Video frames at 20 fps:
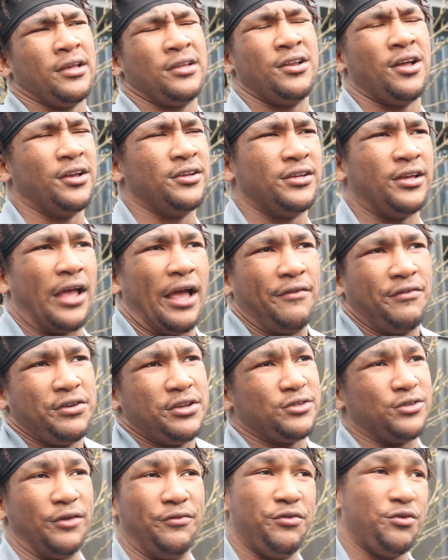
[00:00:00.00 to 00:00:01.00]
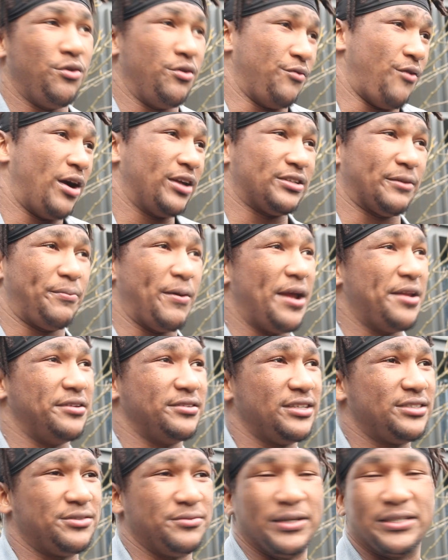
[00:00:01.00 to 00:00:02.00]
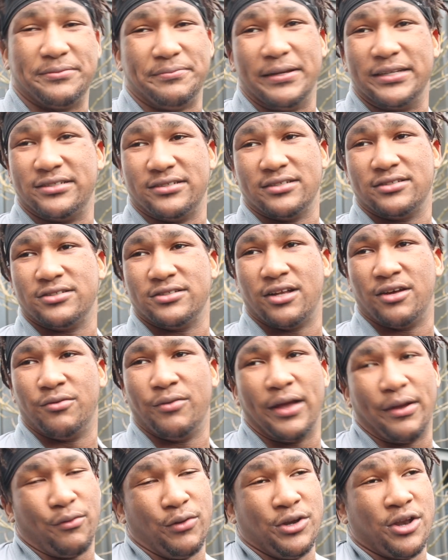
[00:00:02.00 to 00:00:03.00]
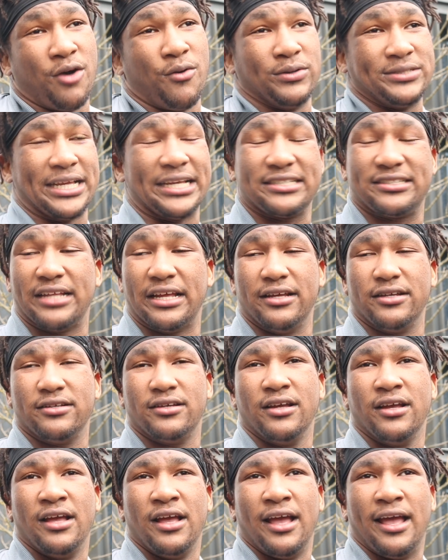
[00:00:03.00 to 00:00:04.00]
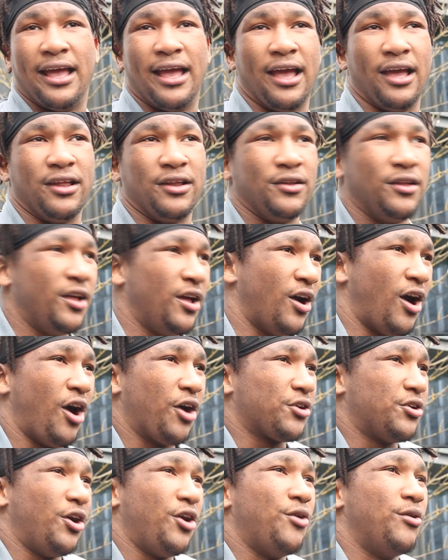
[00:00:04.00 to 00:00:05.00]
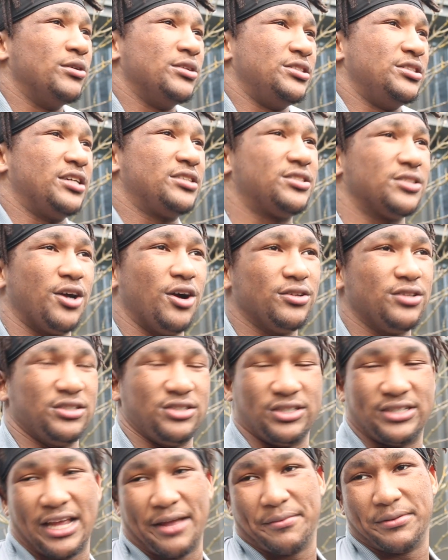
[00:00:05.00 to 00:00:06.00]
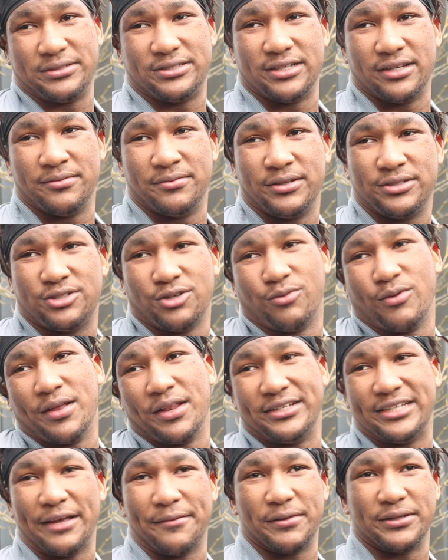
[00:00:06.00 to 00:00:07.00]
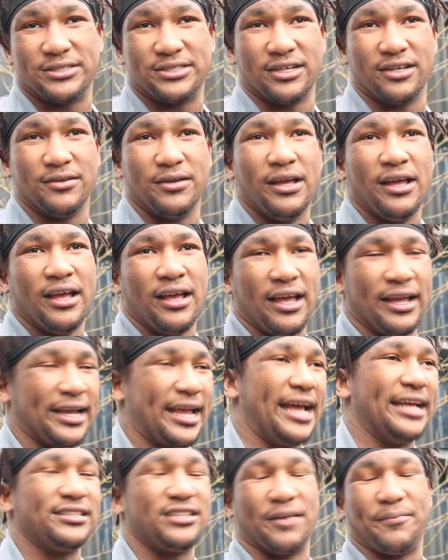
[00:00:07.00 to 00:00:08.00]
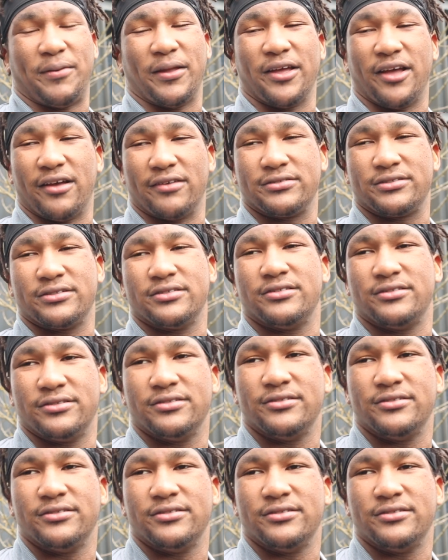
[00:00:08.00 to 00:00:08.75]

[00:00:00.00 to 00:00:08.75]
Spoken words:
No, yeah, if you watch the practice, it's business, you know, we know what's at stake, and our goal is just to go to the championship, just to win the championship and get into the playoffs.